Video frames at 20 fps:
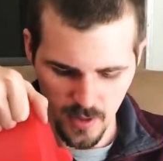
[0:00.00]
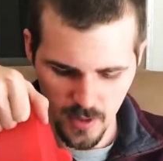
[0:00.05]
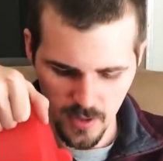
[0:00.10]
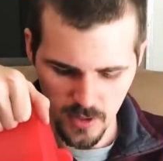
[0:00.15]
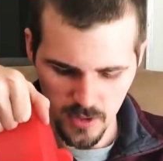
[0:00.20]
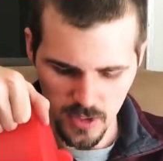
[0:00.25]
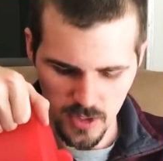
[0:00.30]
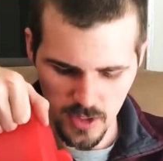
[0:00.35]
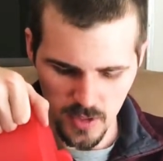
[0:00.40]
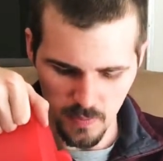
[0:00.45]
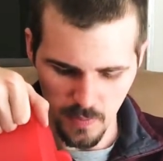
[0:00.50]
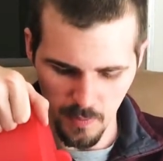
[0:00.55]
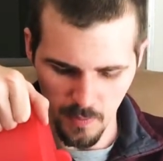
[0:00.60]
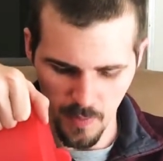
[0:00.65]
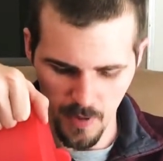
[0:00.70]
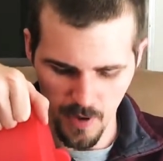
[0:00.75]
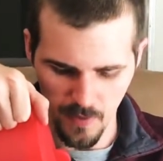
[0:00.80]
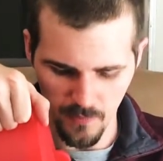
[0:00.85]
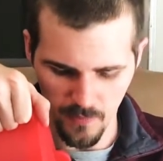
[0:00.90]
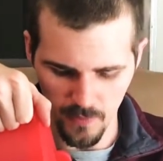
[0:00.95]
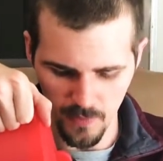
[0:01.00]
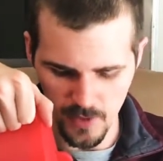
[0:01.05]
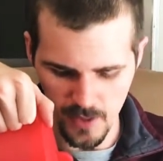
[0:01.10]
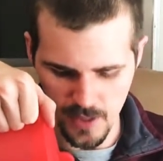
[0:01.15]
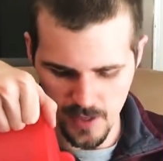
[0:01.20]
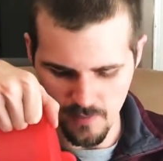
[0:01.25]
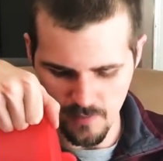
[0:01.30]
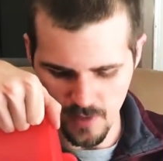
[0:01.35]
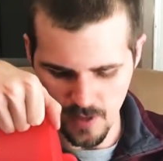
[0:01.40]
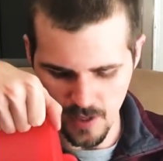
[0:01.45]
just to prepare for the
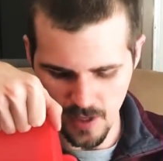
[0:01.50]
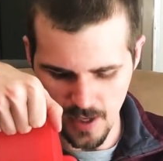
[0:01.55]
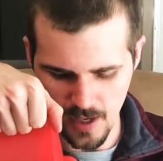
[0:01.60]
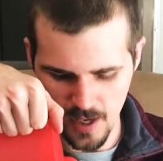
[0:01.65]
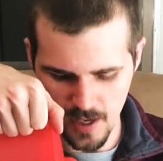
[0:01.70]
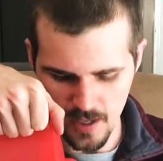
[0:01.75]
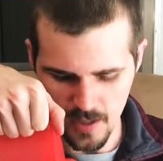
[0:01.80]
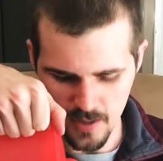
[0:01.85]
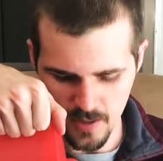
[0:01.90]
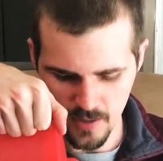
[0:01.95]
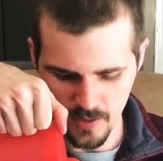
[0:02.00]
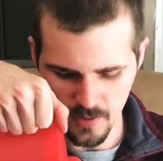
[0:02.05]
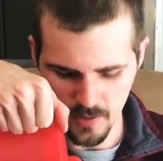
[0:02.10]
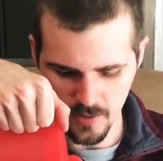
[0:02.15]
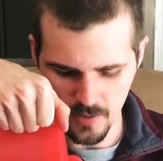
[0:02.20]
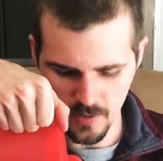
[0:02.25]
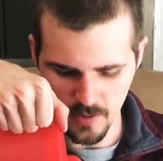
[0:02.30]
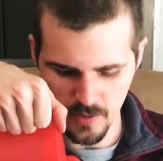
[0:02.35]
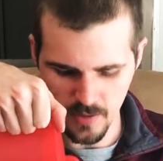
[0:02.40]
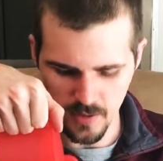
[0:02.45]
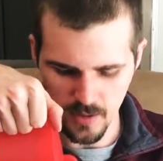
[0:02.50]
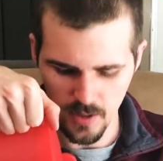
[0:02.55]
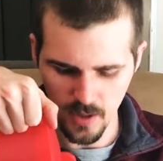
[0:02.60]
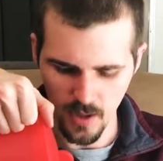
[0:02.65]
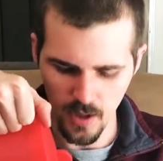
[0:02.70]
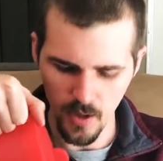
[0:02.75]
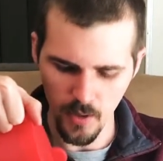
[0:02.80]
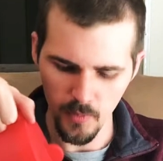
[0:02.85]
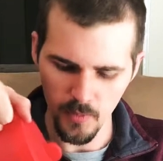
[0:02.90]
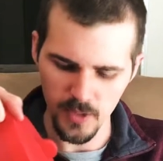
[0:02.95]
evening ahead.
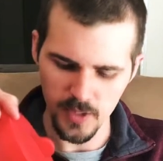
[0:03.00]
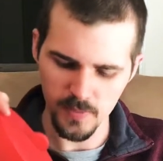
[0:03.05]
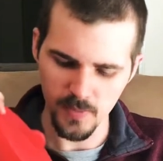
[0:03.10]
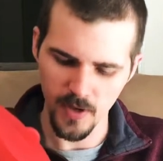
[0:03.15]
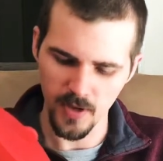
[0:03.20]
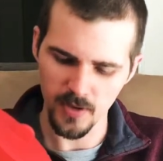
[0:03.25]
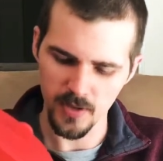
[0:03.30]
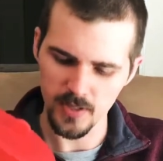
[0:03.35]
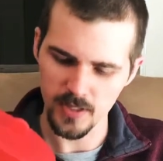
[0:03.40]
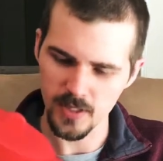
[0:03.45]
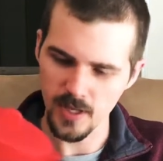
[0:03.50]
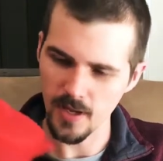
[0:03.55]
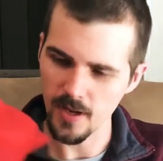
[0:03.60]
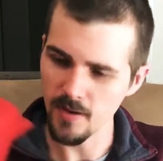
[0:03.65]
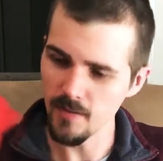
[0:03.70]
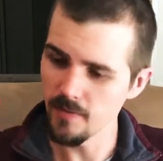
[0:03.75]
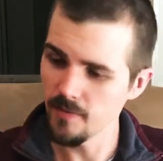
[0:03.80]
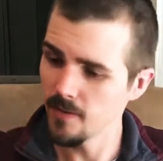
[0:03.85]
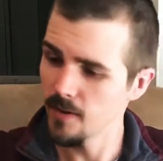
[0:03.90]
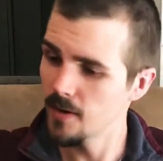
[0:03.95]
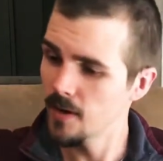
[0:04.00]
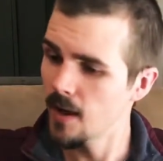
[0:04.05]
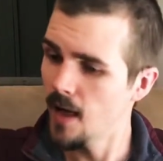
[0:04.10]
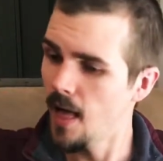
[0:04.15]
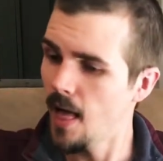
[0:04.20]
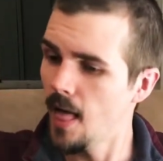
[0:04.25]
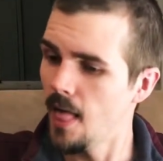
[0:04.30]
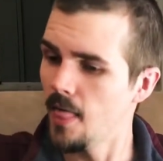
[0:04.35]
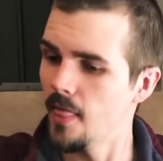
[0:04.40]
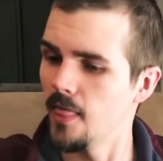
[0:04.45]
Always better to save.
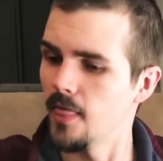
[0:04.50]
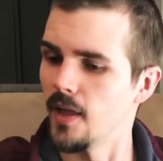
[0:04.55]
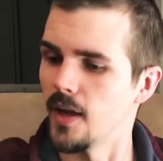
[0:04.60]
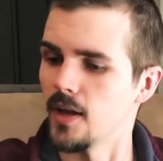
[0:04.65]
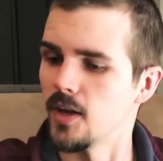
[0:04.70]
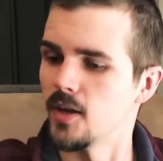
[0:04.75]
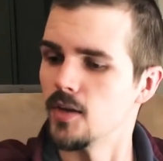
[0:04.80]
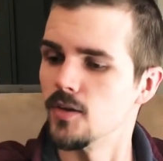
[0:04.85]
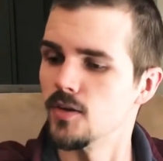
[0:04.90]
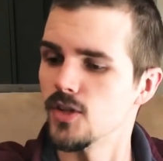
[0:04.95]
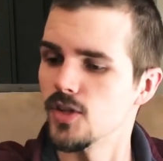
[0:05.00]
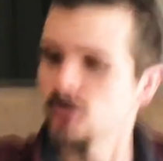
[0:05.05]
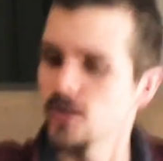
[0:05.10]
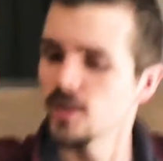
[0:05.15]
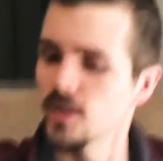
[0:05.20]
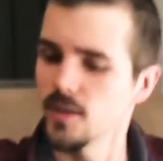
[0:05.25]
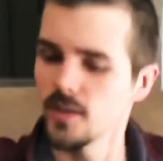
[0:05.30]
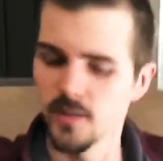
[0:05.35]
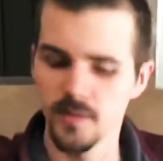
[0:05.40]
Thank you, sir.